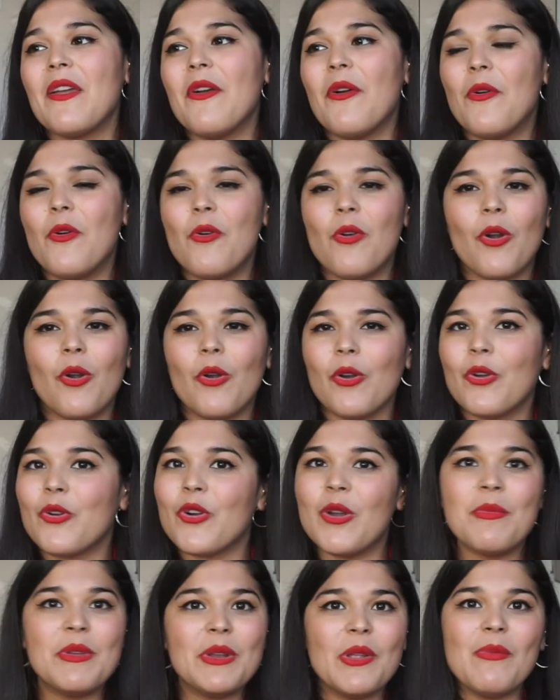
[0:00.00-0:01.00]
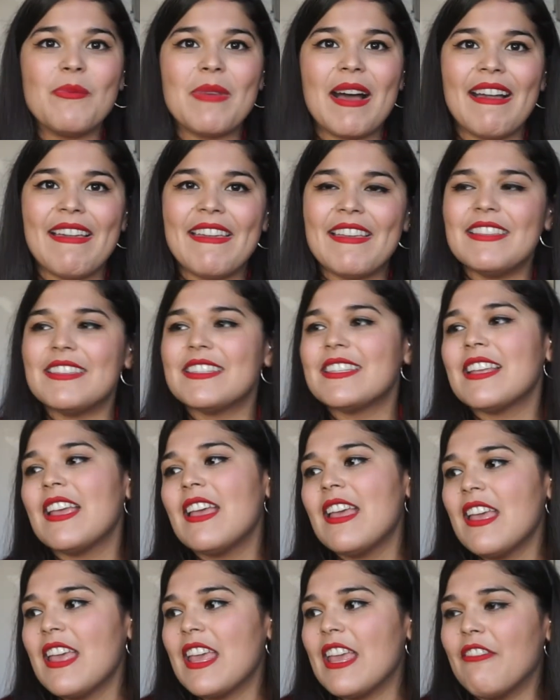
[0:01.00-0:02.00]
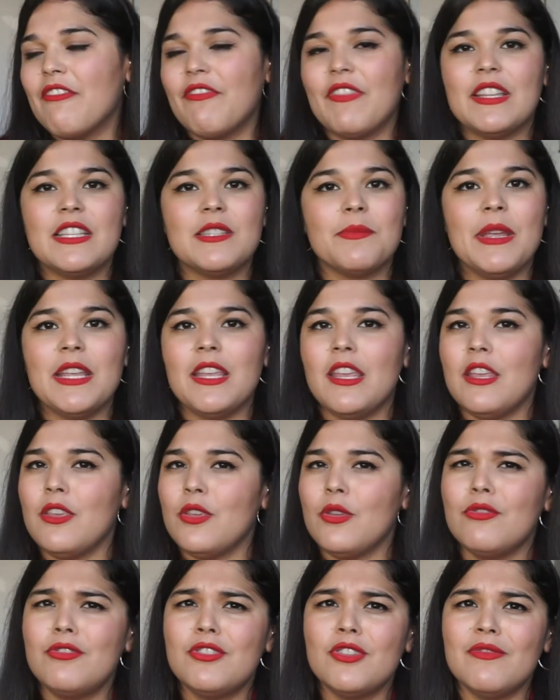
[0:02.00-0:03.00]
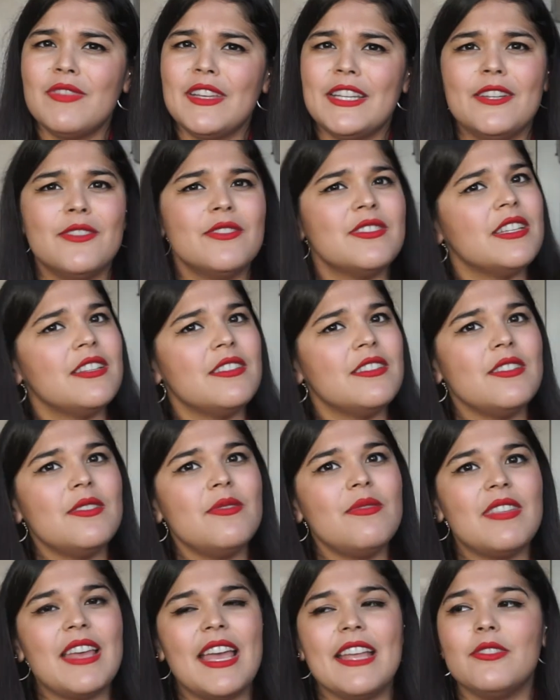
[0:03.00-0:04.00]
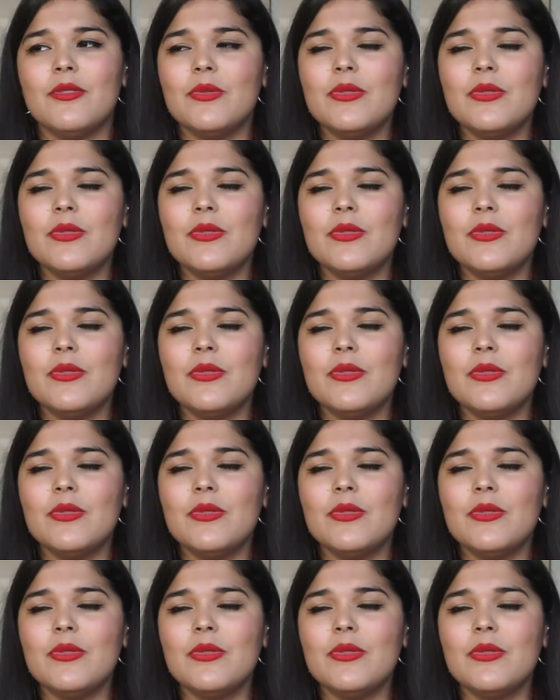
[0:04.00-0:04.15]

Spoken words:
or Criminal Minds. If it's making YouTube videos, then do that.